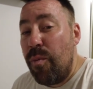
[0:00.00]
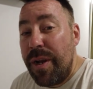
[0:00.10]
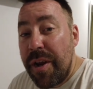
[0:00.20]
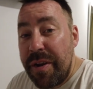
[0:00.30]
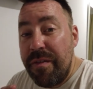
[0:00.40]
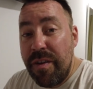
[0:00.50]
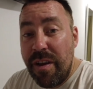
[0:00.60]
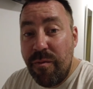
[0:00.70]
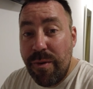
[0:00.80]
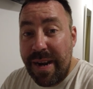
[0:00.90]
We don't even know
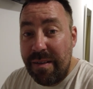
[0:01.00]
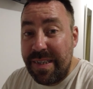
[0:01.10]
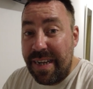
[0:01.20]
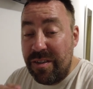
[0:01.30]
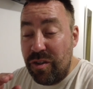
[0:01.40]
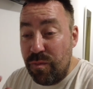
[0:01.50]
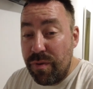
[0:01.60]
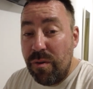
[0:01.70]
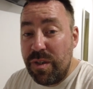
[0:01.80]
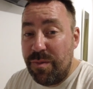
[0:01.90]
if we're allowed to get into
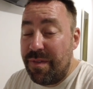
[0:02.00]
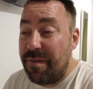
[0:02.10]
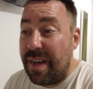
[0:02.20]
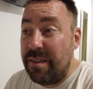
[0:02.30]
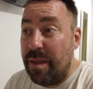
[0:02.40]
Gibraltar with the van,